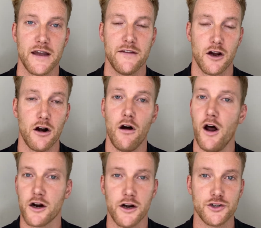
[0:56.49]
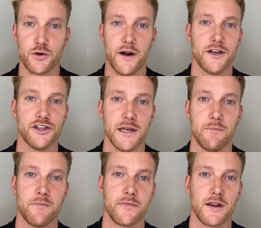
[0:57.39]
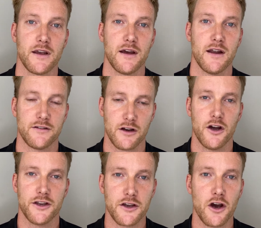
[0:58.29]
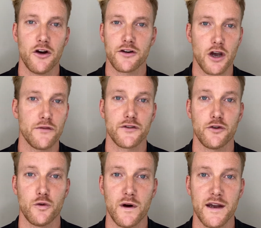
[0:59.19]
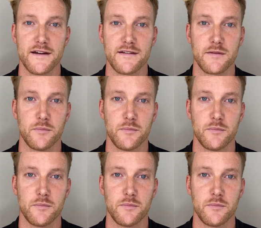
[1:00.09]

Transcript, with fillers: And they go, all right, I'm going to join a gym so oh, you go, go for two weeks,